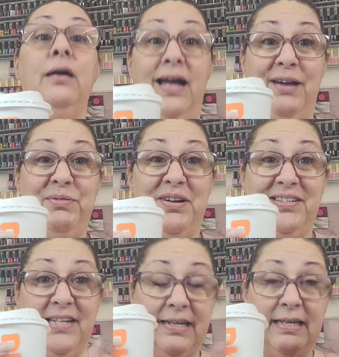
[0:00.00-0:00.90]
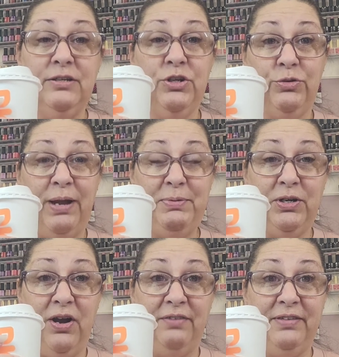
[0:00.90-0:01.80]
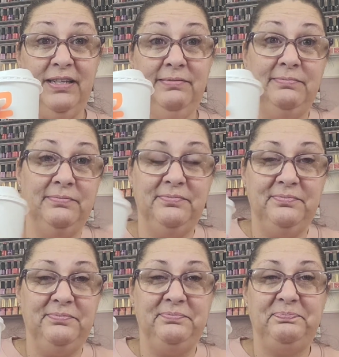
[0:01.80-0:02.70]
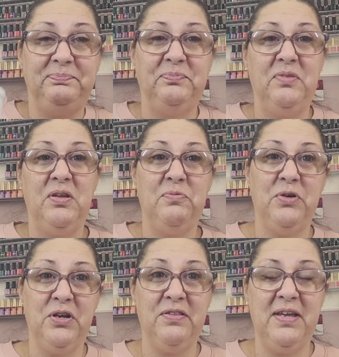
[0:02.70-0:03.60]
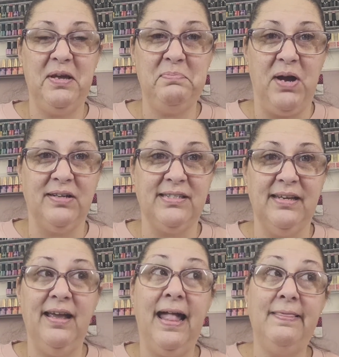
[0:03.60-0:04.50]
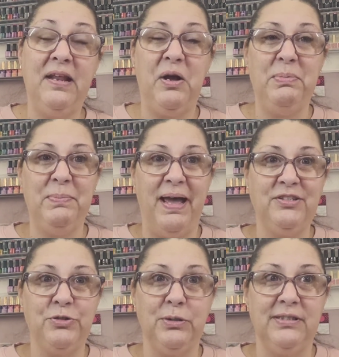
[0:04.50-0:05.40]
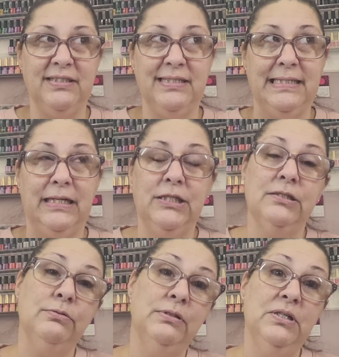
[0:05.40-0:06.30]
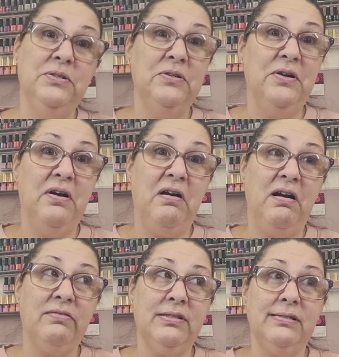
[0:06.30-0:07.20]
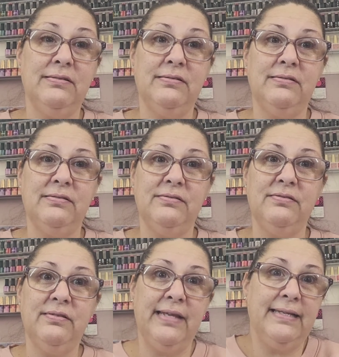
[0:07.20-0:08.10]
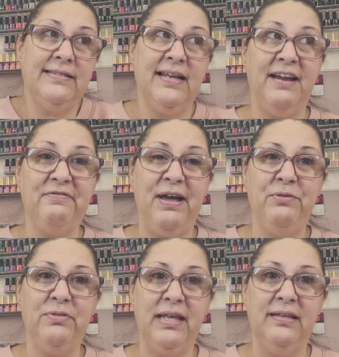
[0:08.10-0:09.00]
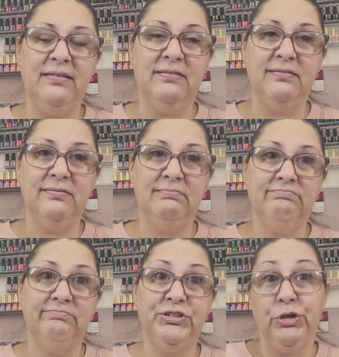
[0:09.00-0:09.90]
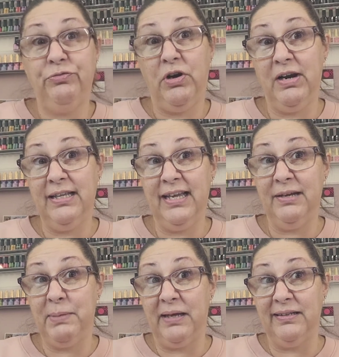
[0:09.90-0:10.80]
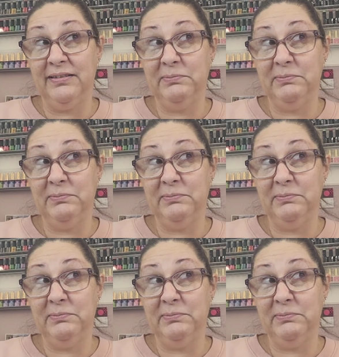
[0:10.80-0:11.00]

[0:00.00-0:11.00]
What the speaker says: I run on Dunkin'. Grab your coffee. We'll go to the unboxing and then I'll be back shortly to tell you all the little things that I found that so far I like about it.